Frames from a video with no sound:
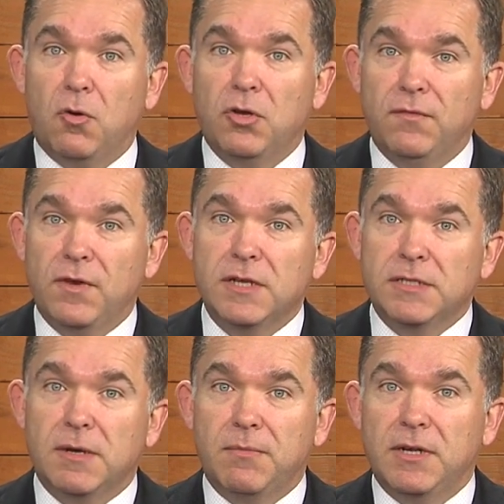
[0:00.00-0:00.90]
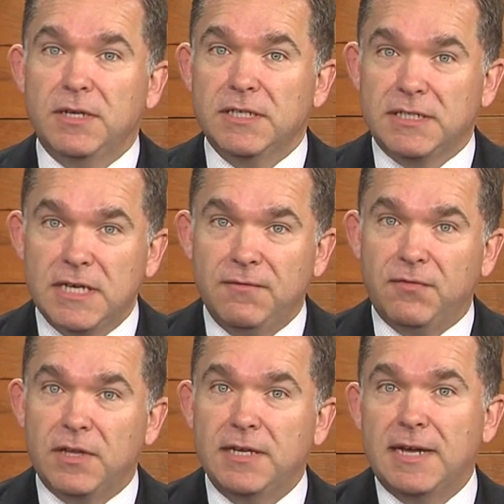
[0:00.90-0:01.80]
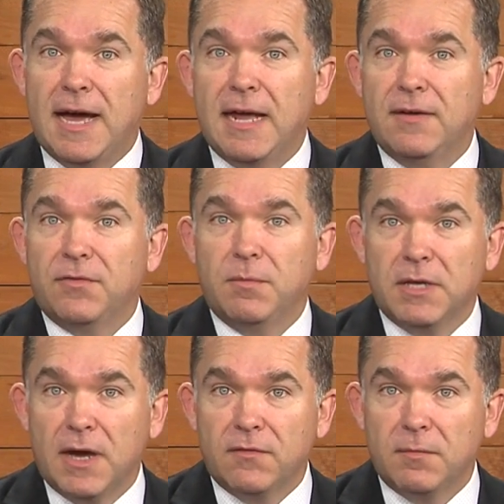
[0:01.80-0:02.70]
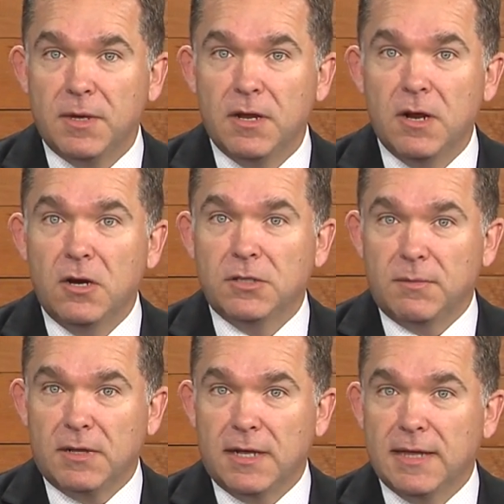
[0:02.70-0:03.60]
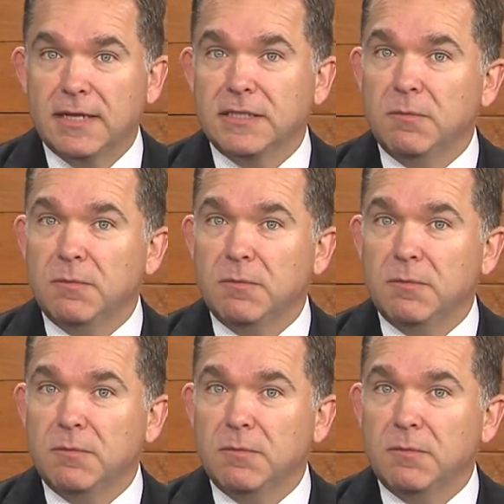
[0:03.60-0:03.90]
or you've done something deceitfully to hide it from the government, or something like that.